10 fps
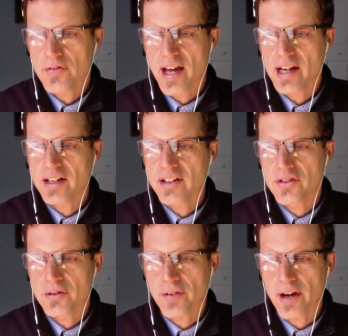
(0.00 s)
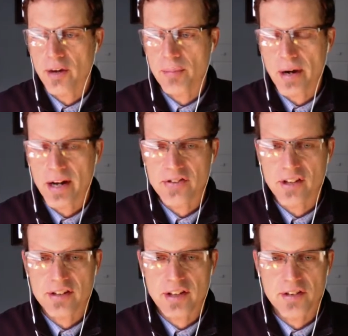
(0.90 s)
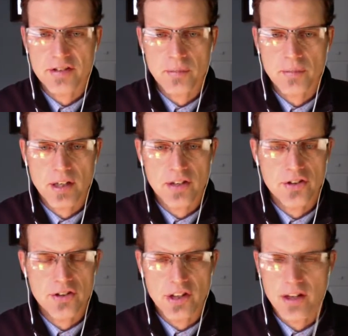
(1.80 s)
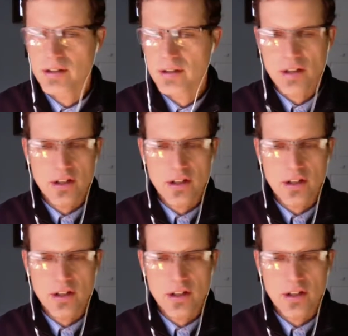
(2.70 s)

edited your final project and it's submitted, you're done.